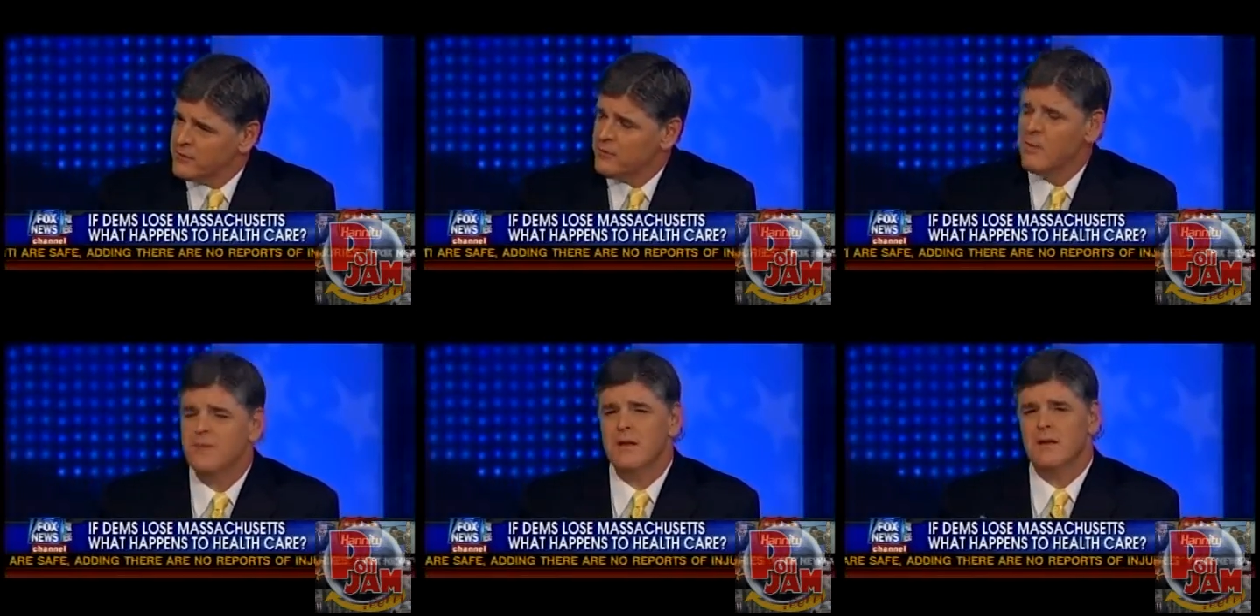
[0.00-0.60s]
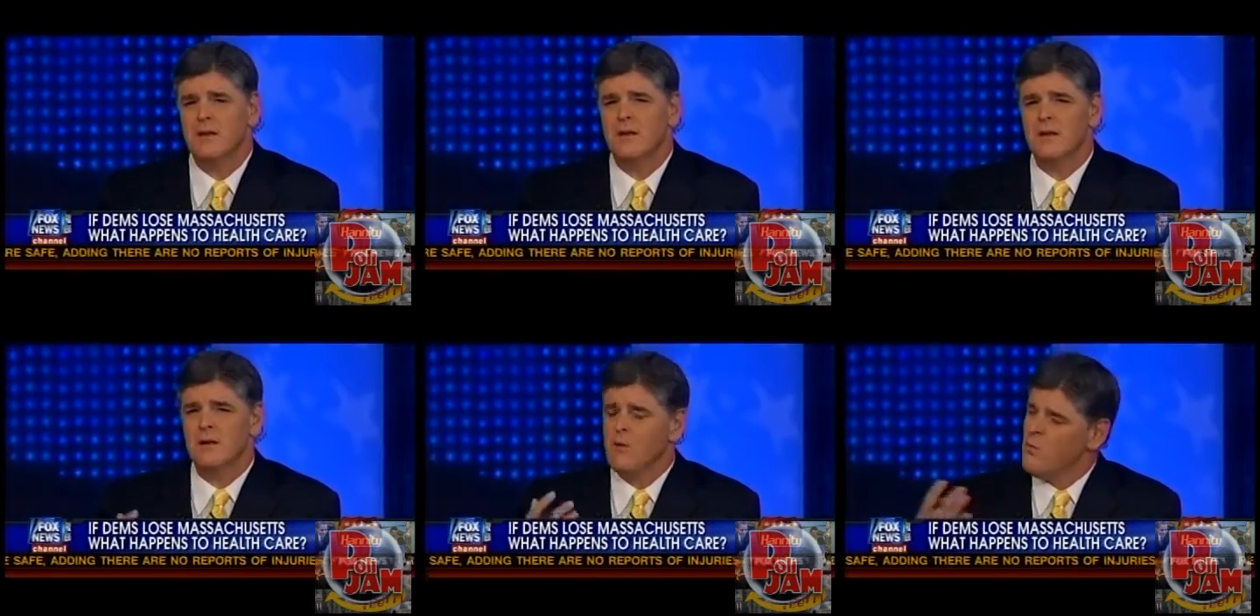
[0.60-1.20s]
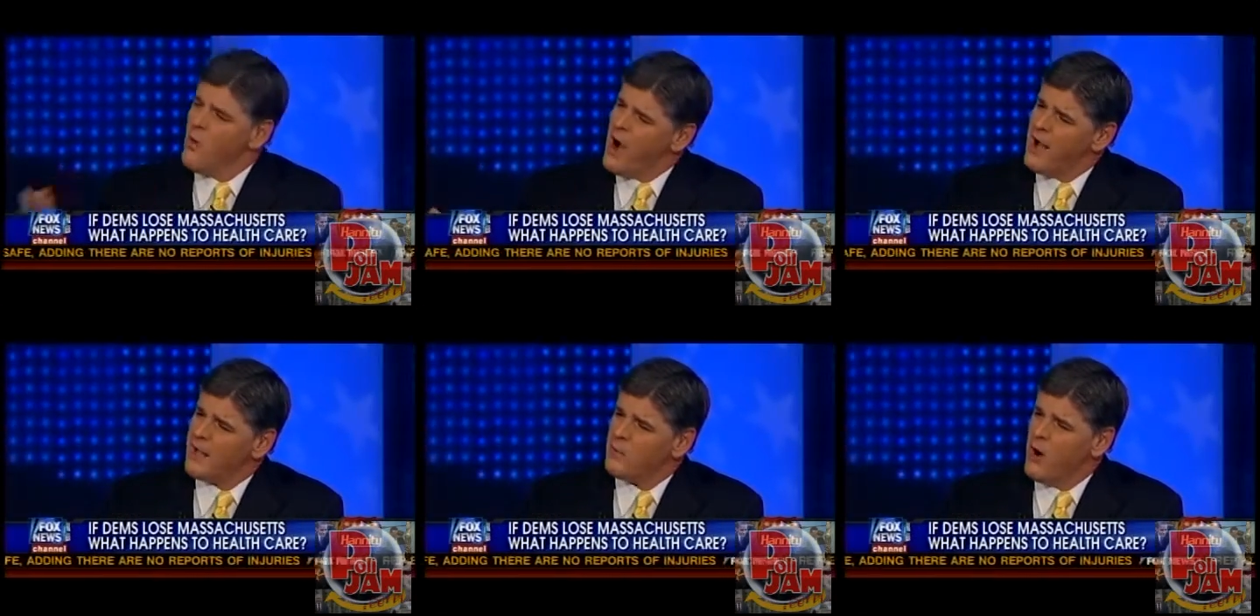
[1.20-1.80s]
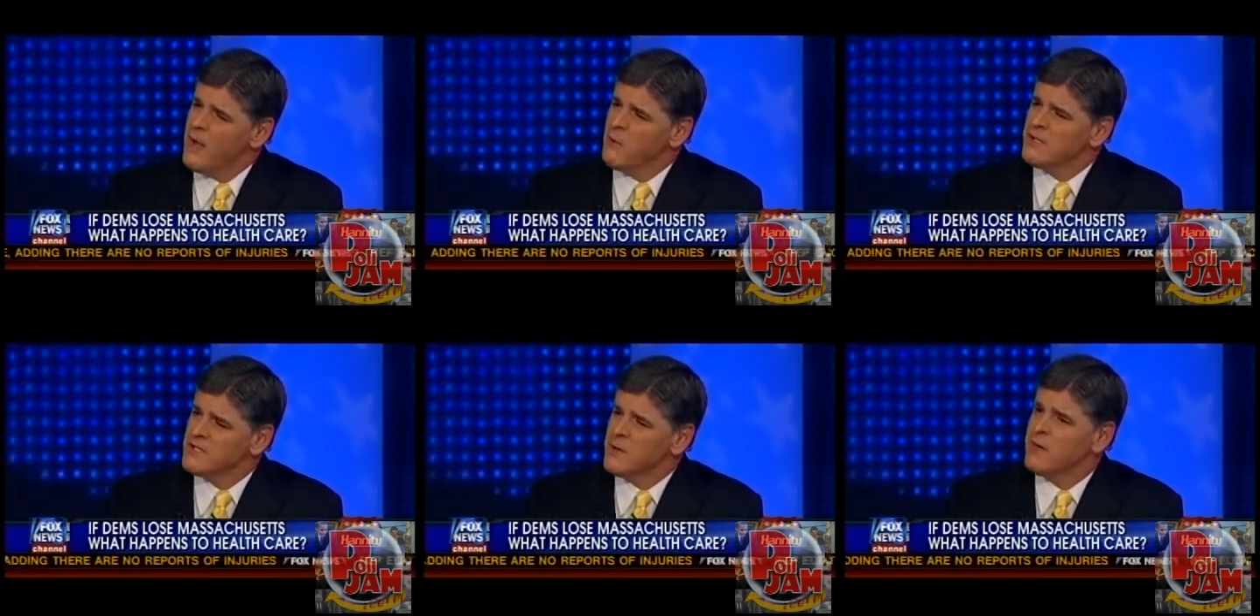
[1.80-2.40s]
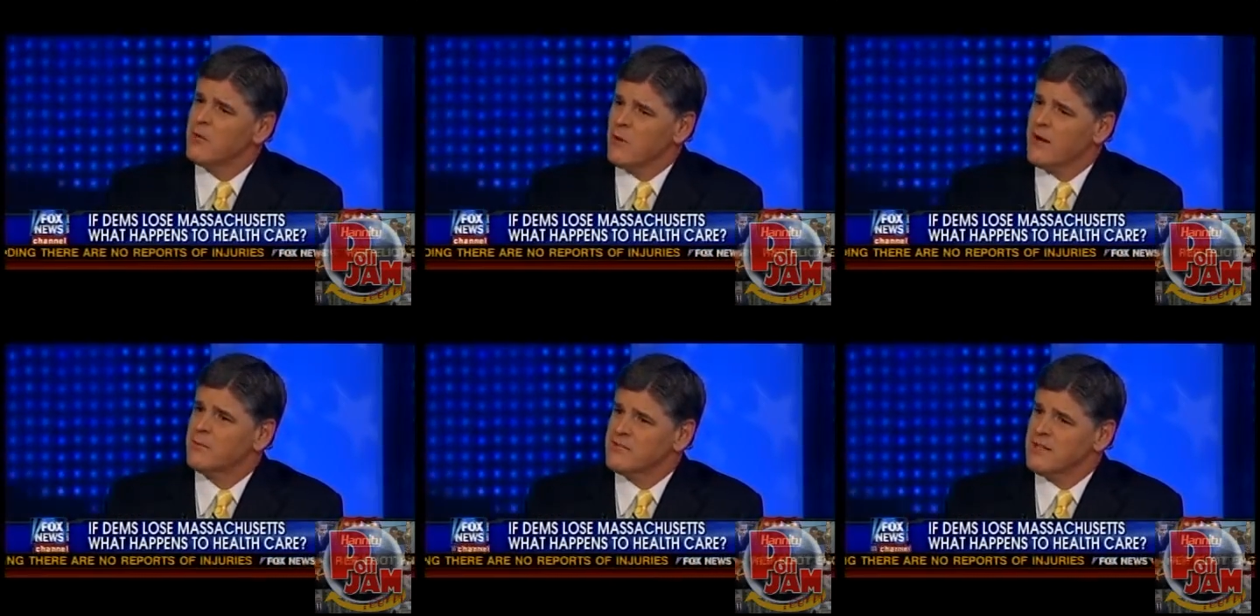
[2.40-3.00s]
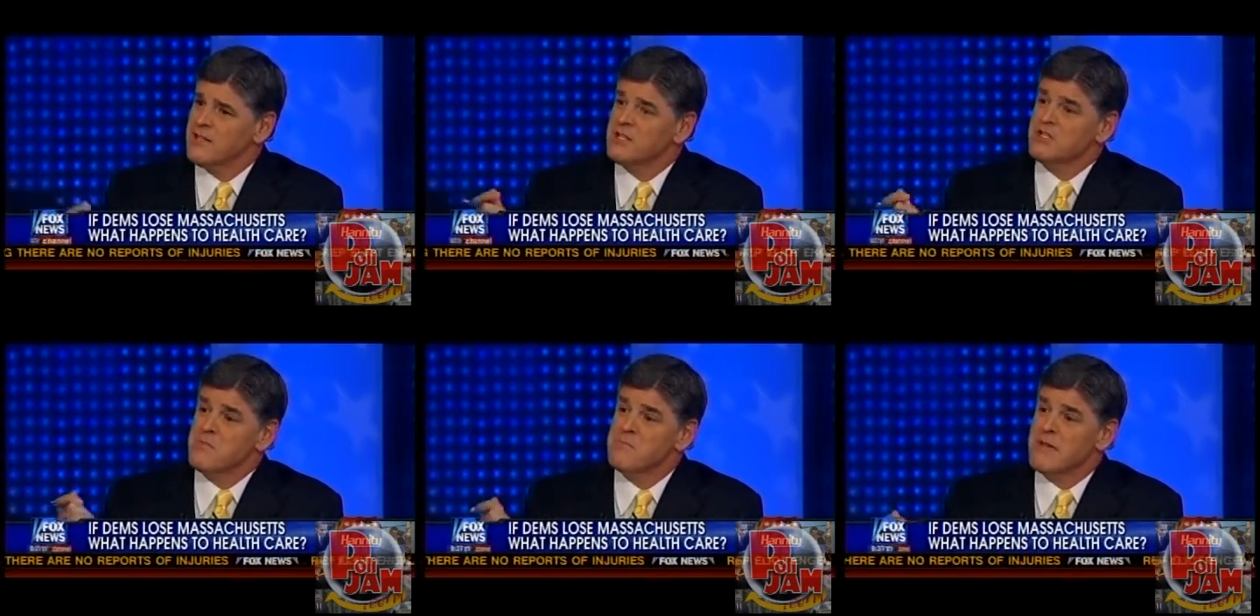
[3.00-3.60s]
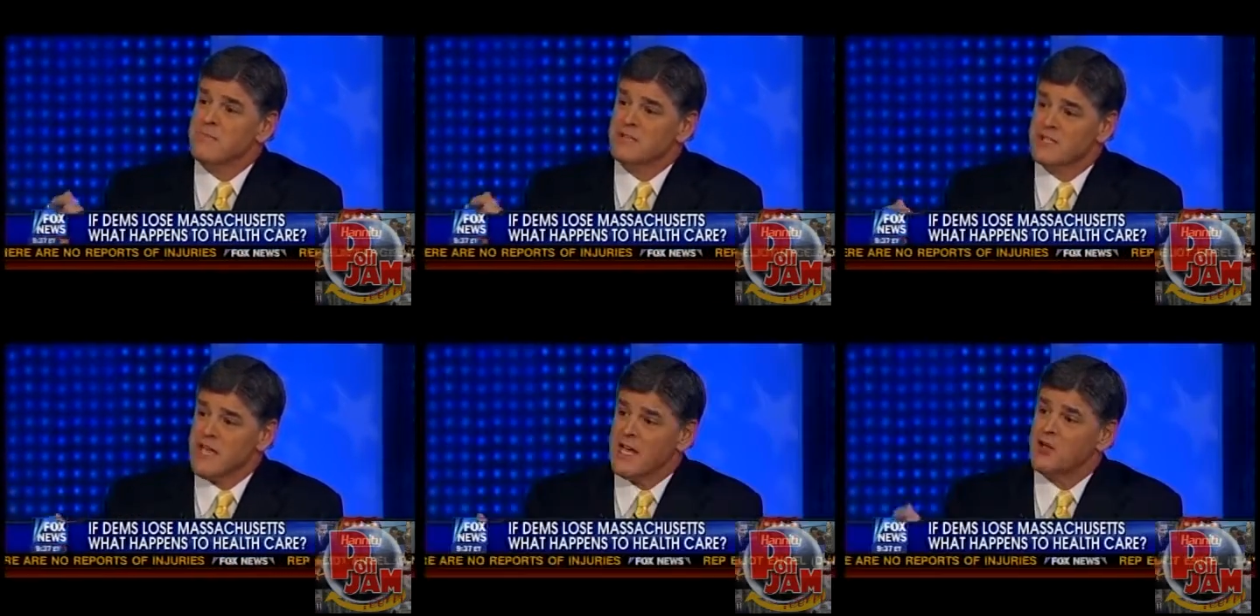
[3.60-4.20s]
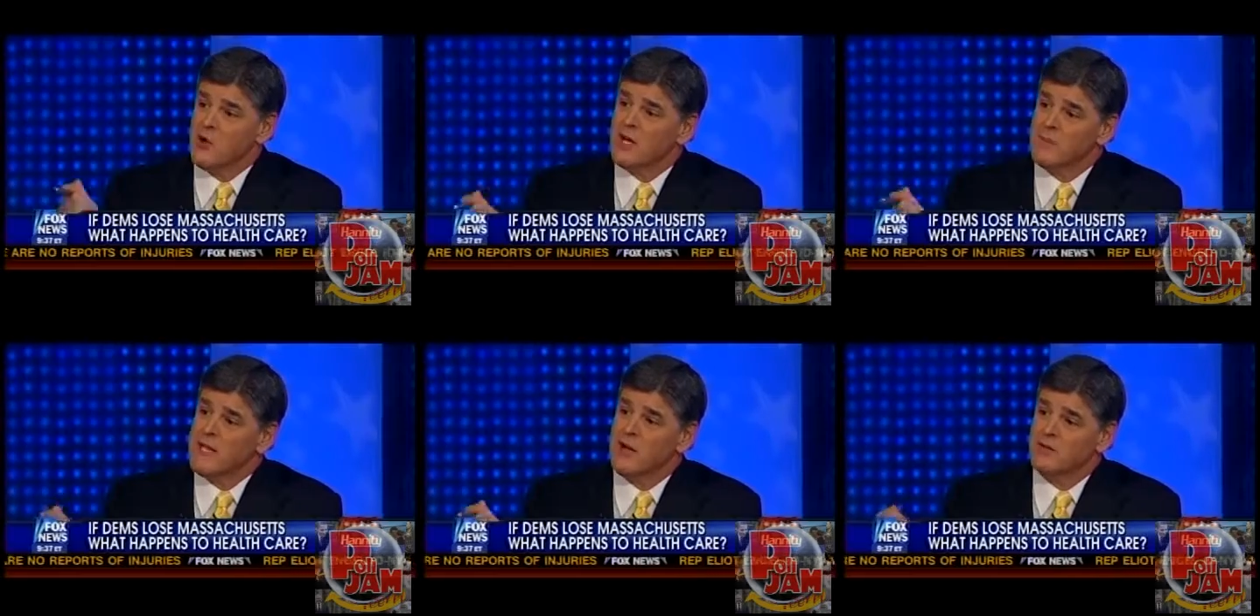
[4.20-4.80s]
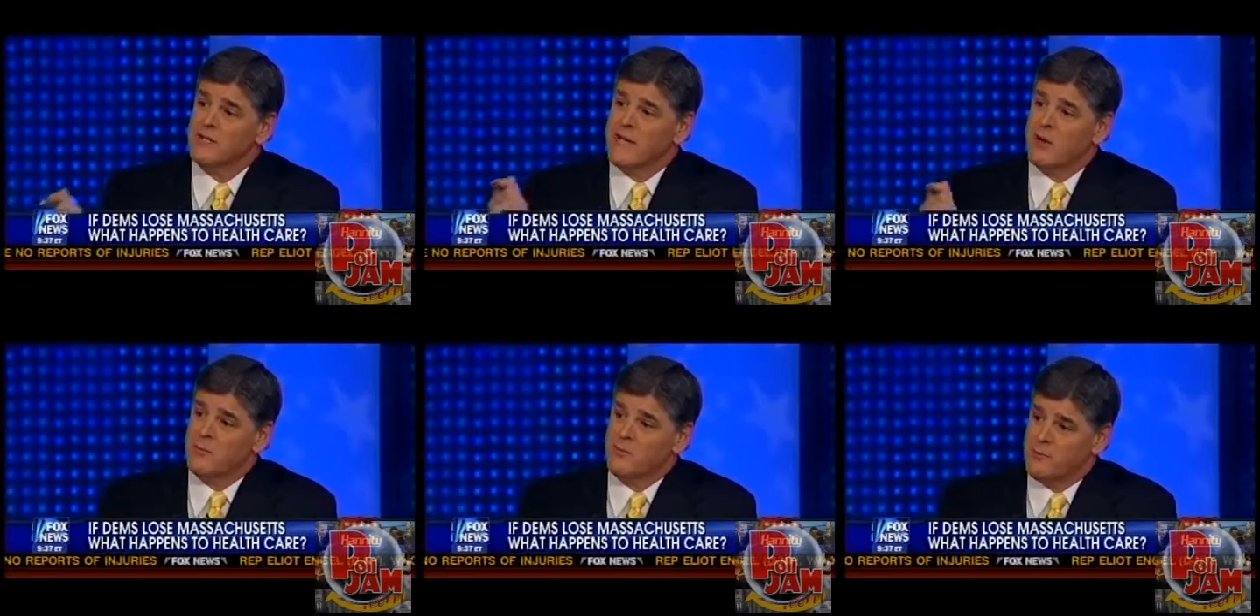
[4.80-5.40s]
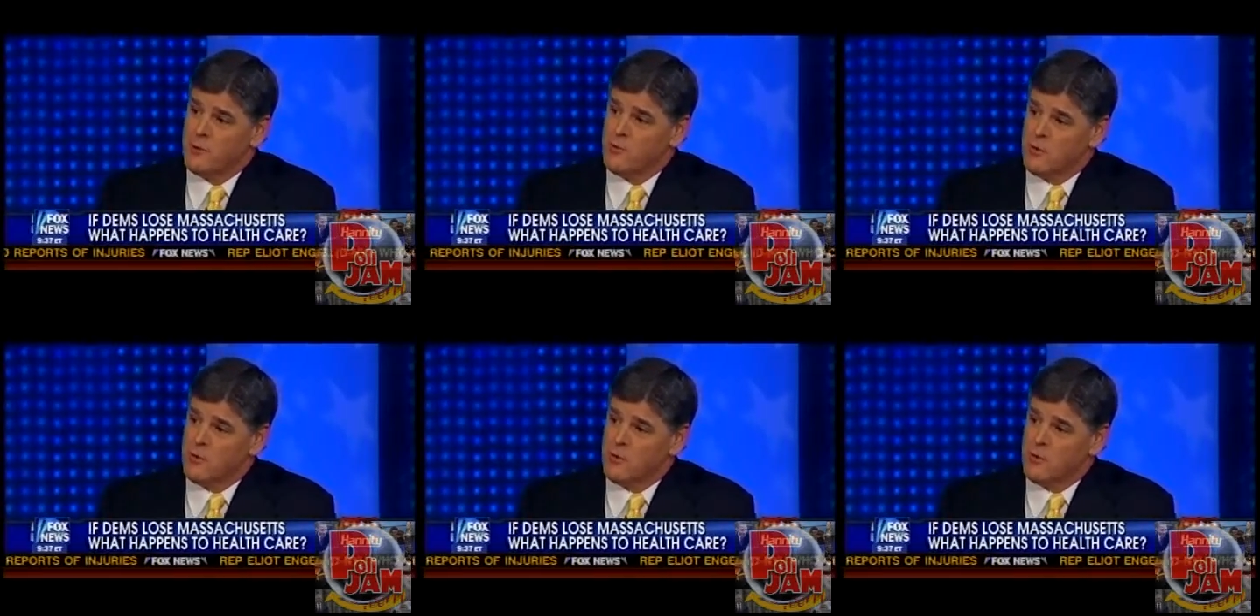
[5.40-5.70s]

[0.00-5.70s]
So I'm thinking, why? Why wouldn't somebody around him say, this is a big mistake, you're going to be held accountable for your